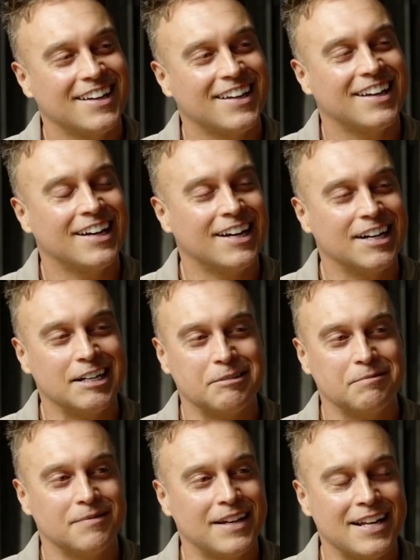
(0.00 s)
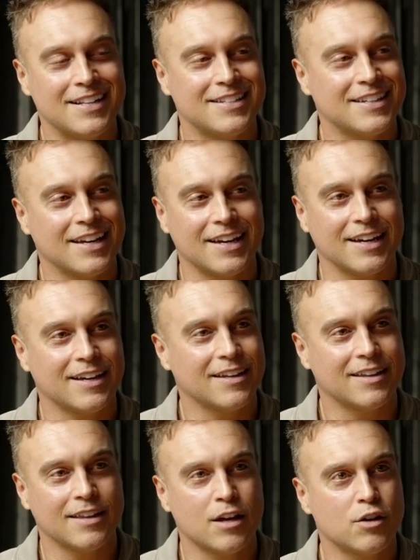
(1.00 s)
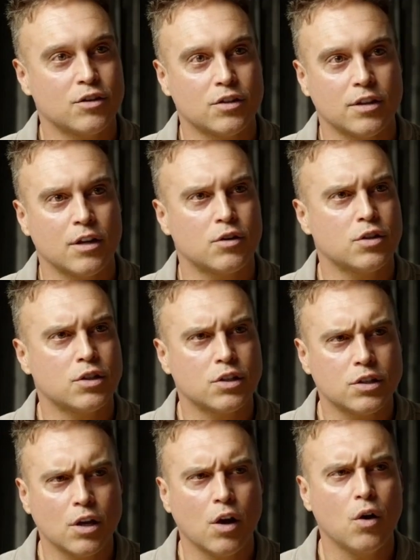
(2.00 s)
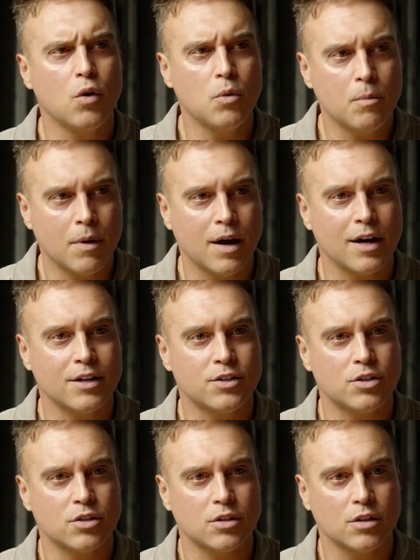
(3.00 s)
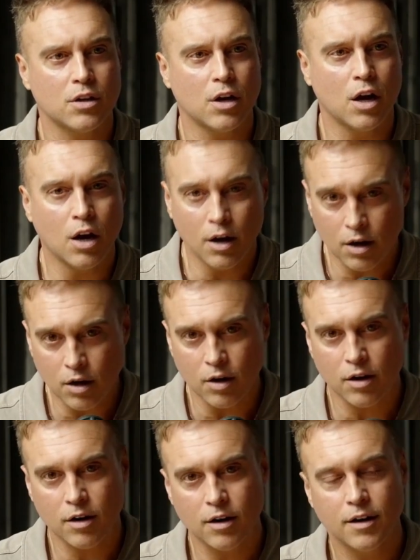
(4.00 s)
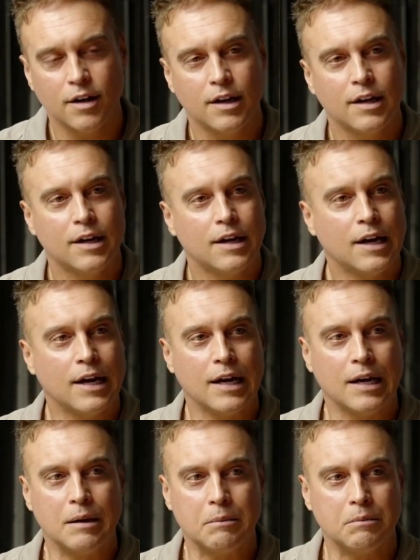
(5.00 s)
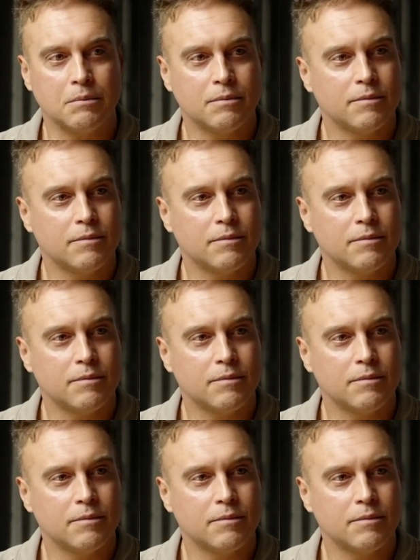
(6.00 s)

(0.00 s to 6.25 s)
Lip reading: And it's like there's so much hunger from